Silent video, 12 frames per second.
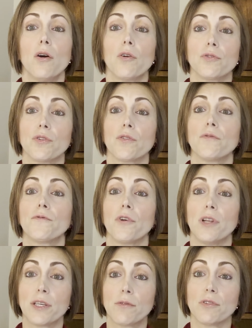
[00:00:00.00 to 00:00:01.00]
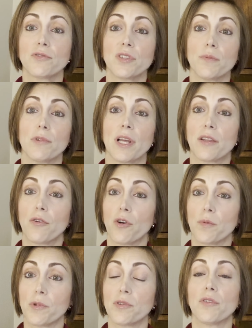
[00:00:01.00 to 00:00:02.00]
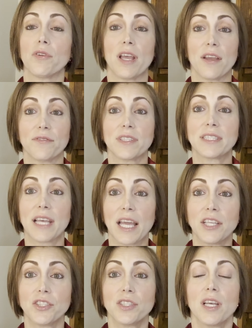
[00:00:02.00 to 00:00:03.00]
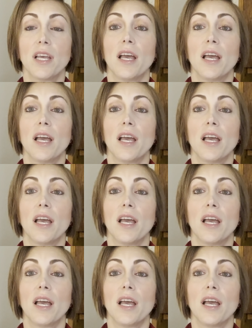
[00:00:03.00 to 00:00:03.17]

or your follicular stimulate hormone or FSH,